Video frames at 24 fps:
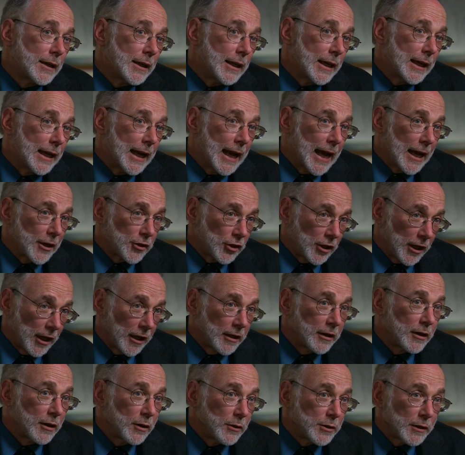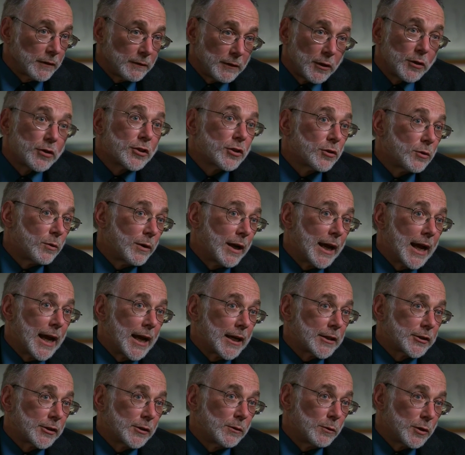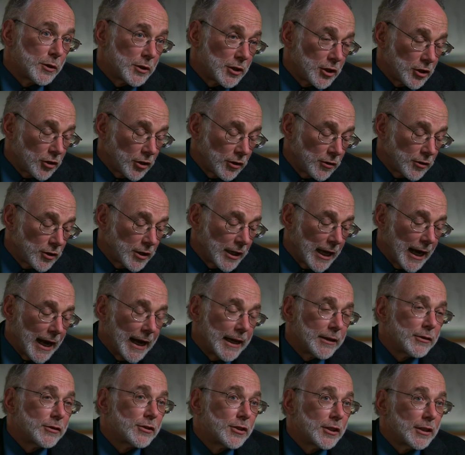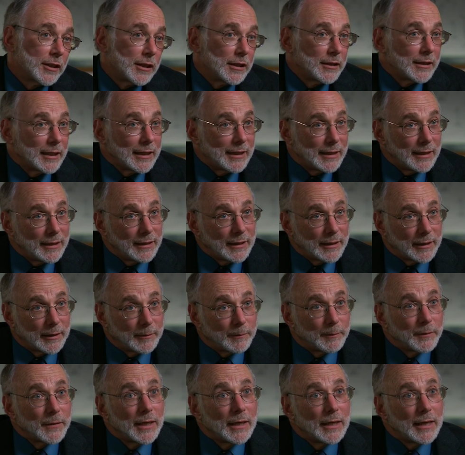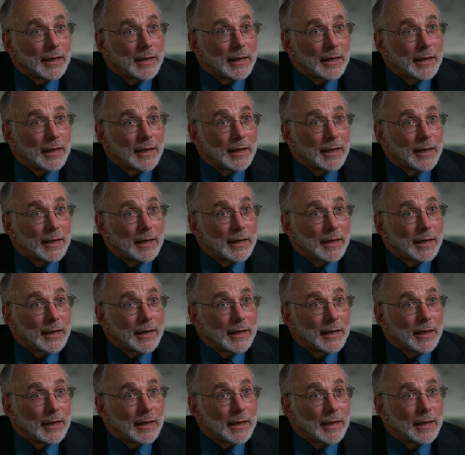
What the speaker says: it actually undergoes a fusion reaction which turns the hydrogen into helium.